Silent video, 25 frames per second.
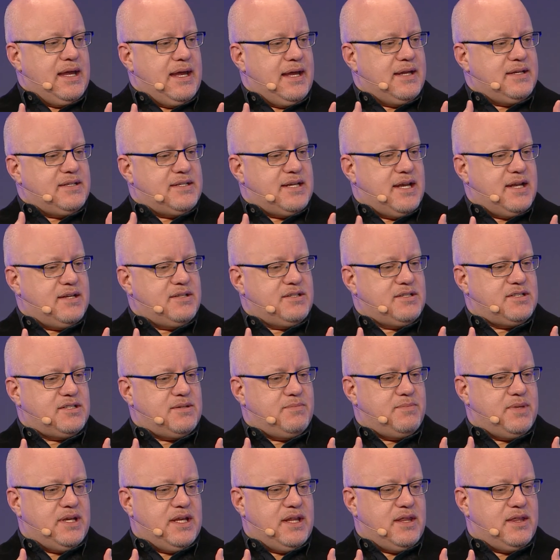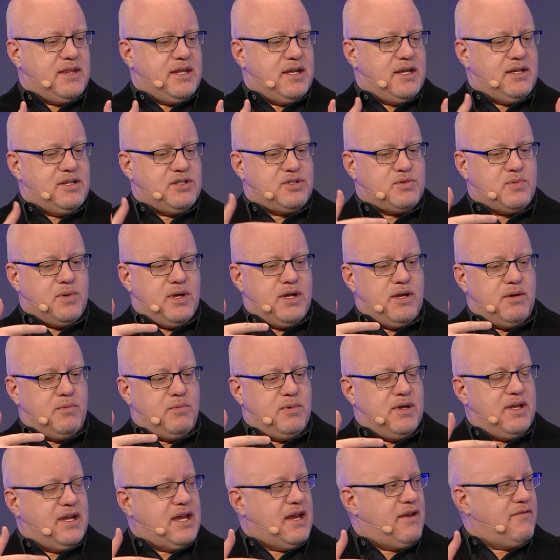it tends to be things where
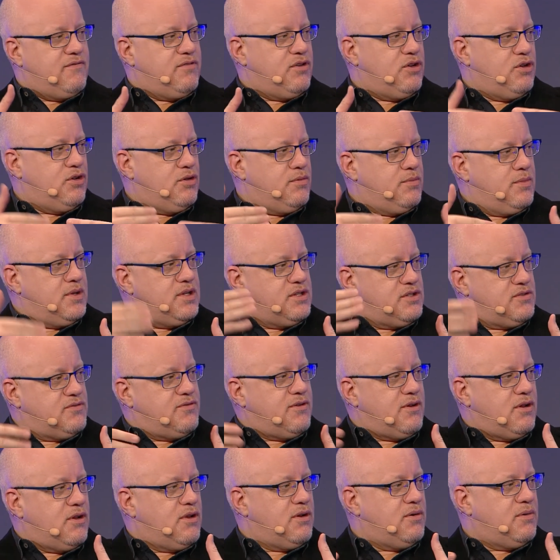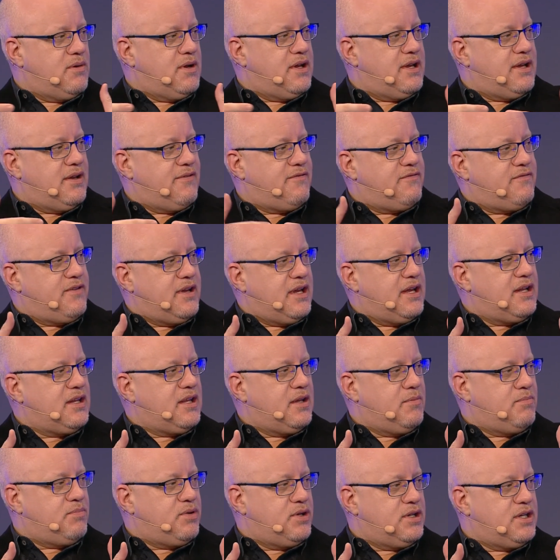we have humans follow a
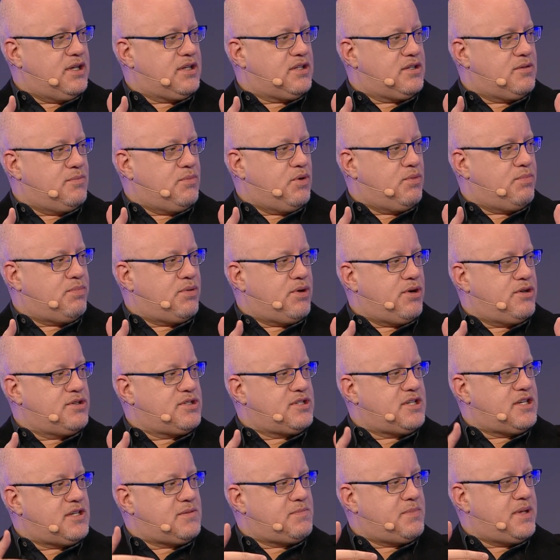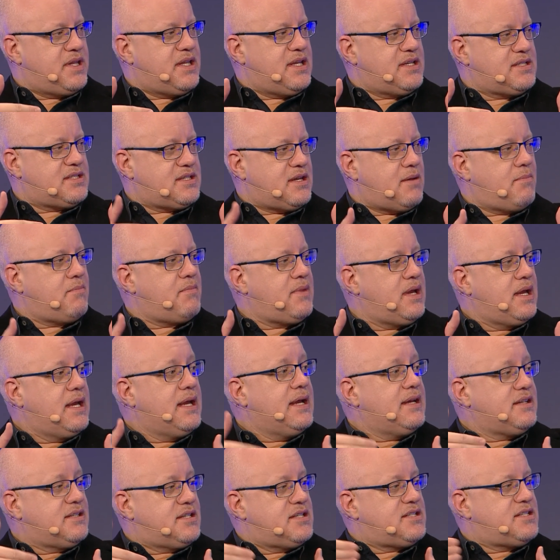fairly predictable process, but there's some
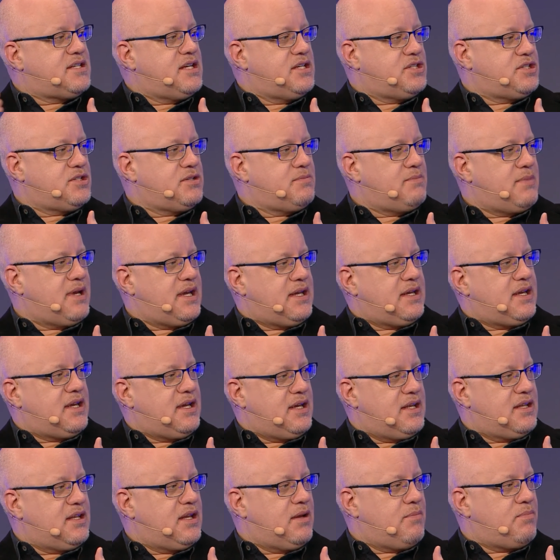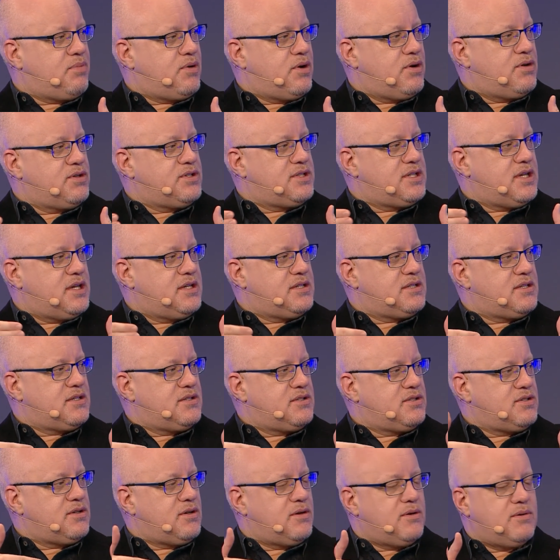decision making in that process.
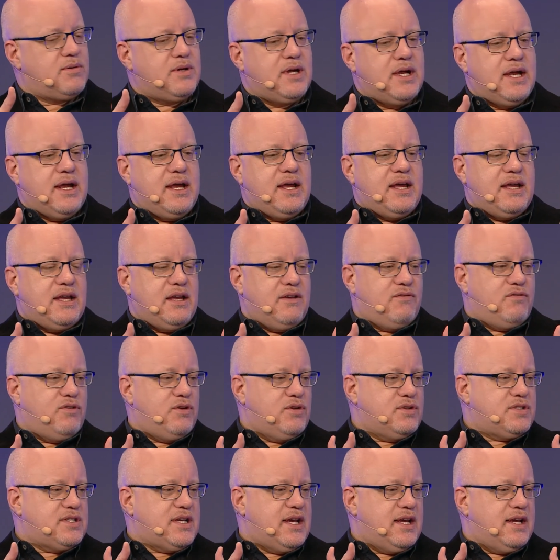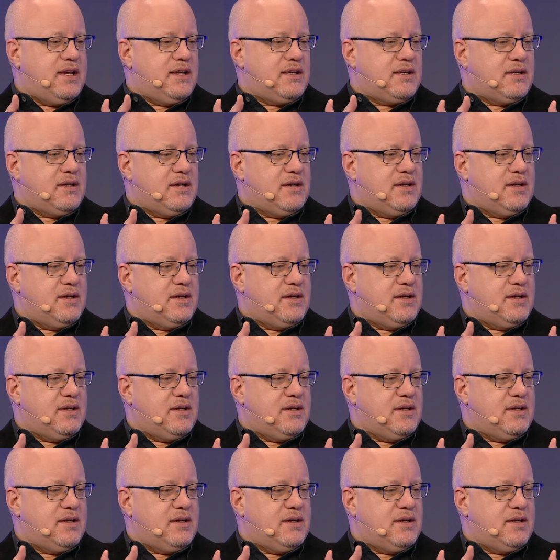And so if you take